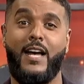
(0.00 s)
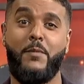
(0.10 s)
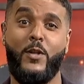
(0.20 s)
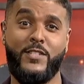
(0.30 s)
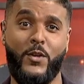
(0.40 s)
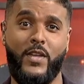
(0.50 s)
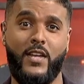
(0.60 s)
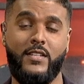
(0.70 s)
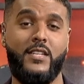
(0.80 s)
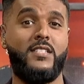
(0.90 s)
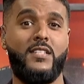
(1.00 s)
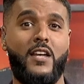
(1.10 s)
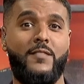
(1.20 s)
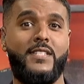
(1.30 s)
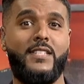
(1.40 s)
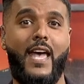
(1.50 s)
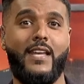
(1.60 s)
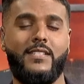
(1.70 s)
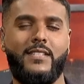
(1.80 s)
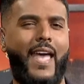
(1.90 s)
I'm also here to serve
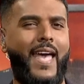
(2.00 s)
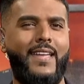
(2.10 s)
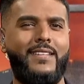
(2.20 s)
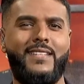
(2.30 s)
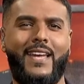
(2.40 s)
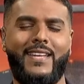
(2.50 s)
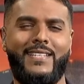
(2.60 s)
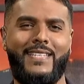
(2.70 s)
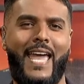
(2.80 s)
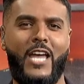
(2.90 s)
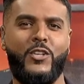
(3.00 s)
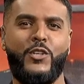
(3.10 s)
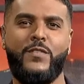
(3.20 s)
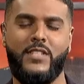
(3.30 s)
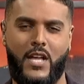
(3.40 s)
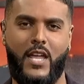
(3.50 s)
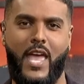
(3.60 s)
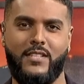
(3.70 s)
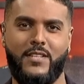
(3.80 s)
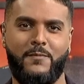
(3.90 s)
sass and a dash of sarcasm.